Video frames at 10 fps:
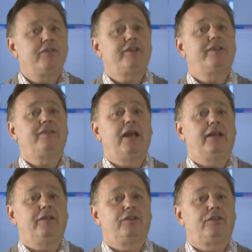is
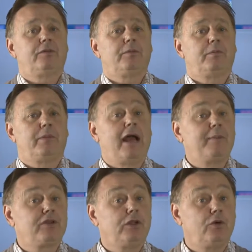intense,
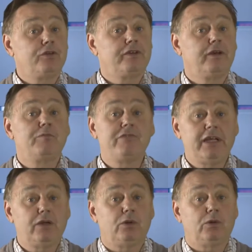perhaps a long-term
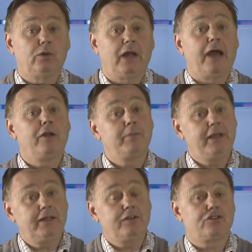recall and
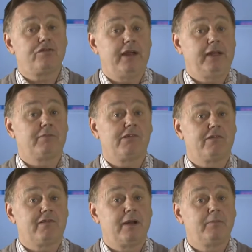obedience training
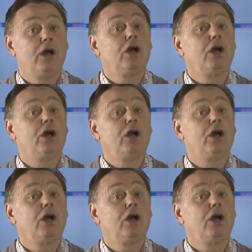program